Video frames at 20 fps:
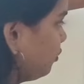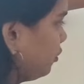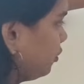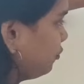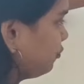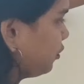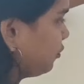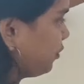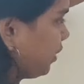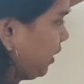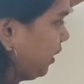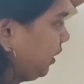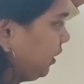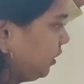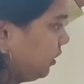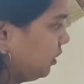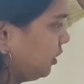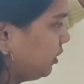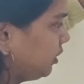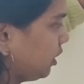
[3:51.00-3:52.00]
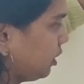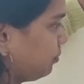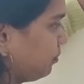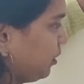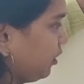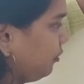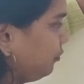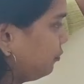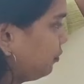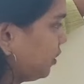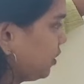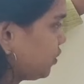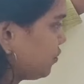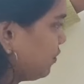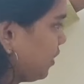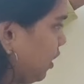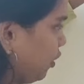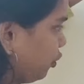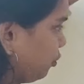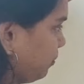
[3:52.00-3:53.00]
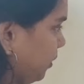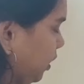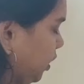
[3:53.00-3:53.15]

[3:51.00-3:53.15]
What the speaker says: for finding the determinant, first we have to